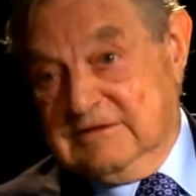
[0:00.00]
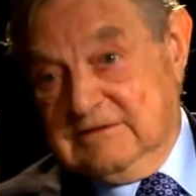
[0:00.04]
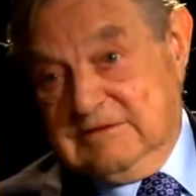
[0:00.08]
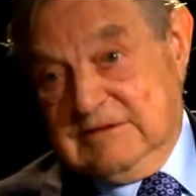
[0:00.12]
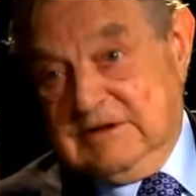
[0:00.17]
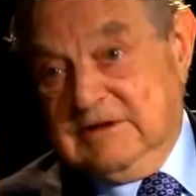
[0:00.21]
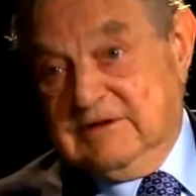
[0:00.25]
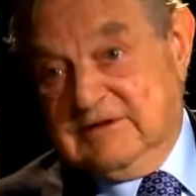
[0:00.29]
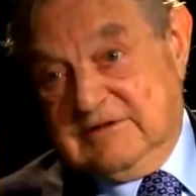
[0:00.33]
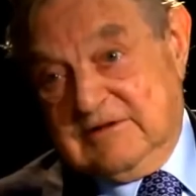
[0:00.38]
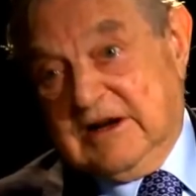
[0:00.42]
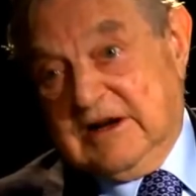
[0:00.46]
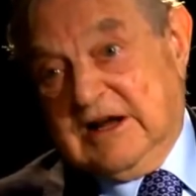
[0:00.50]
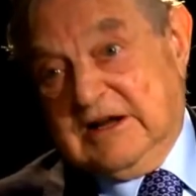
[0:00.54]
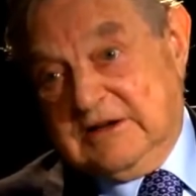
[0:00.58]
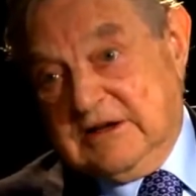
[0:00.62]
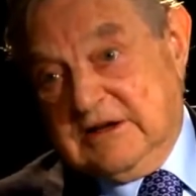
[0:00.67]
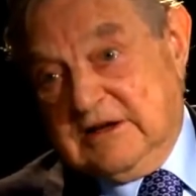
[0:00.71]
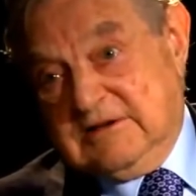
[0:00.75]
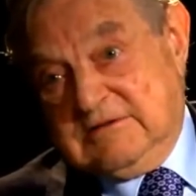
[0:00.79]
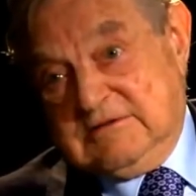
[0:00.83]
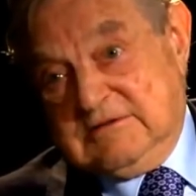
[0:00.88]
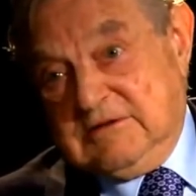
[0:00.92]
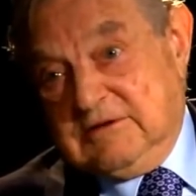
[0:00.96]
It's
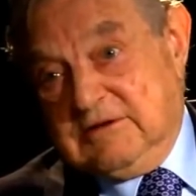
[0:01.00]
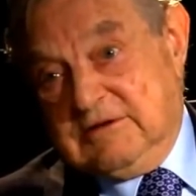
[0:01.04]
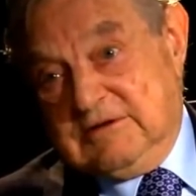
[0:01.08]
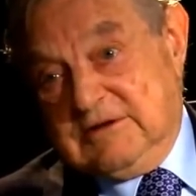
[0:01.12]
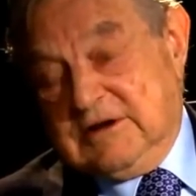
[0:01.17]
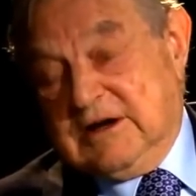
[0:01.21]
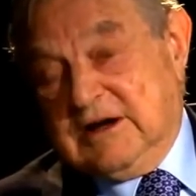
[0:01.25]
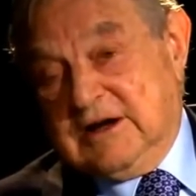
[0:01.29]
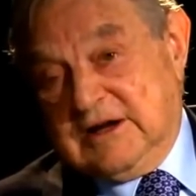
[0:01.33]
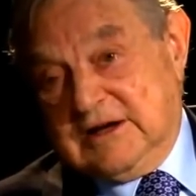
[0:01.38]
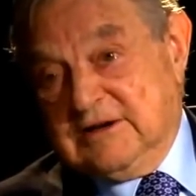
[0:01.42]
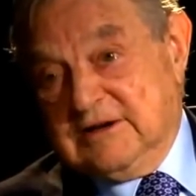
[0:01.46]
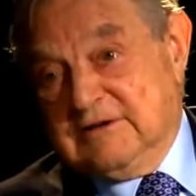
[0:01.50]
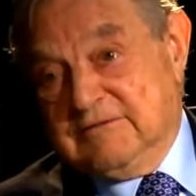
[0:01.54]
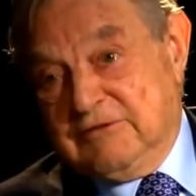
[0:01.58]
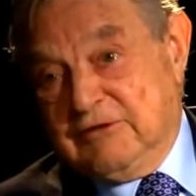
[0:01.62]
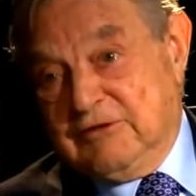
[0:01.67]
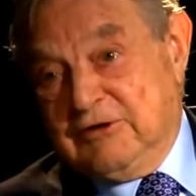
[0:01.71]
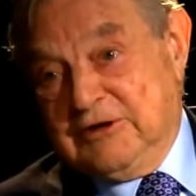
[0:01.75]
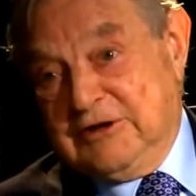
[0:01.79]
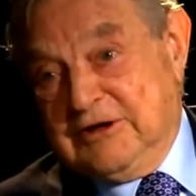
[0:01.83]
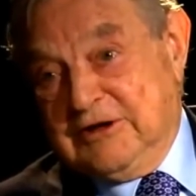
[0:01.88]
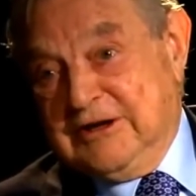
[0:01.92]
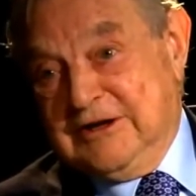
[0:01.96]
rather
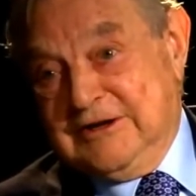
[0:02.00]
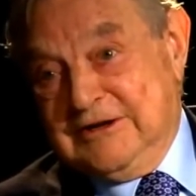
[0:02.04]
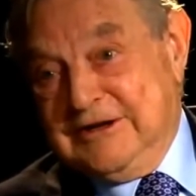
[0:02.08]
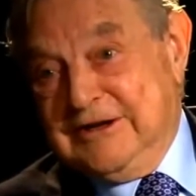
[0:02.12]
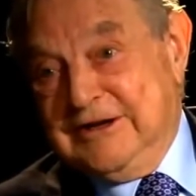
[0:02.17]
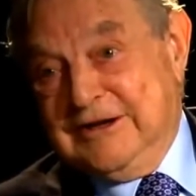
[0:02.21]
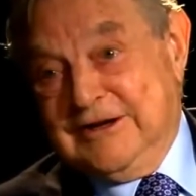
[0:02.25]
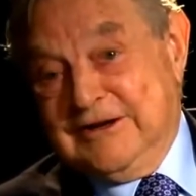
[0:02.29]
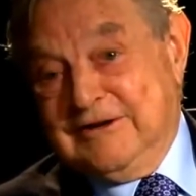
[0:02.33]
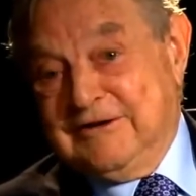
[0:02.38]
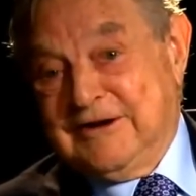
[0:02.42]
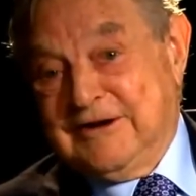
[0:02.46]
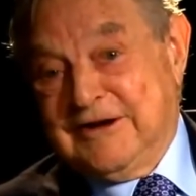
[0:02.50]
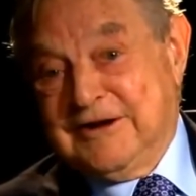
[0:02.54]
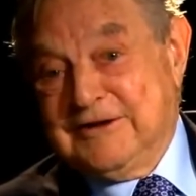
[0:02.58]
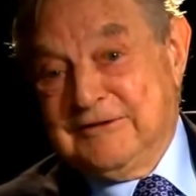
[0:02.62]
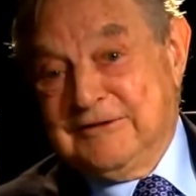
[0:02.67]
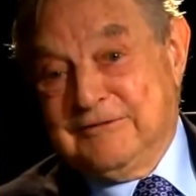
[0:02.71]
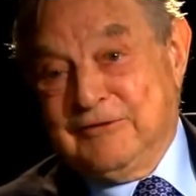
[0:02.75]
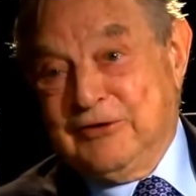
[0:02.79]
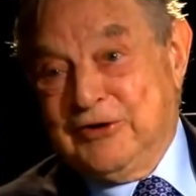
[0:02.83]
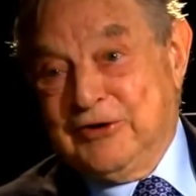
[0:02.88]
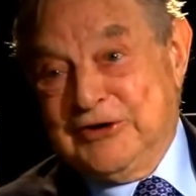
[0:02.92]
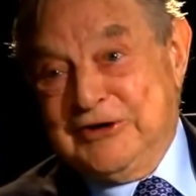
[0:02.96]

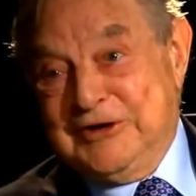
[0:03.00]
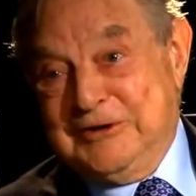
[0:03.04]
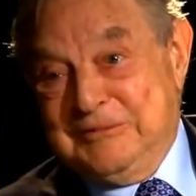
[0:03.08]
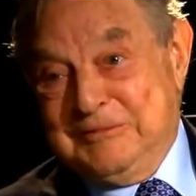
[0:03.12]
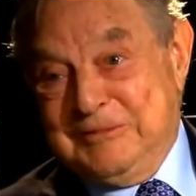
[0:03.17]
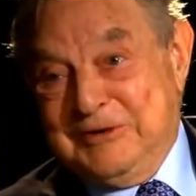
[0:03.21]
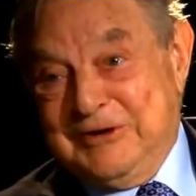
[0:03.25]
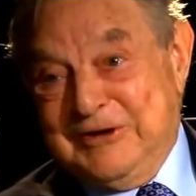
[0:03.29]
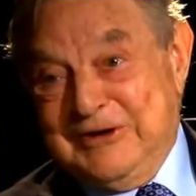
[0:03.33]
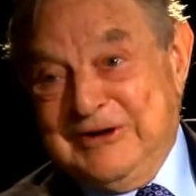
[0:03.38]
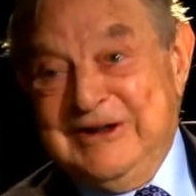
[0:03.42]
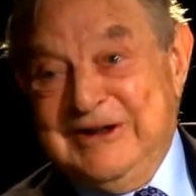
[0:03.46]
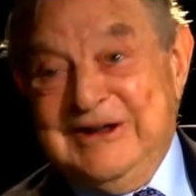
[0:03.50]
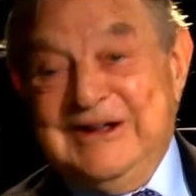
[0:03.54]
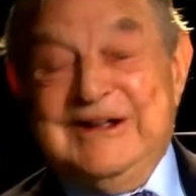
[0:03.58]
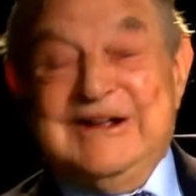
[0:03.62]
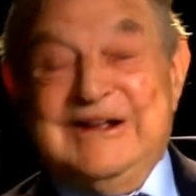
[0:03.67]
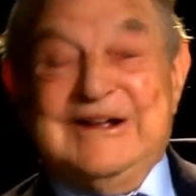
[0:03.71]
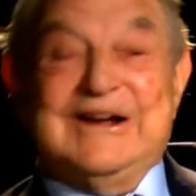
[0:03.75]
unavoidable,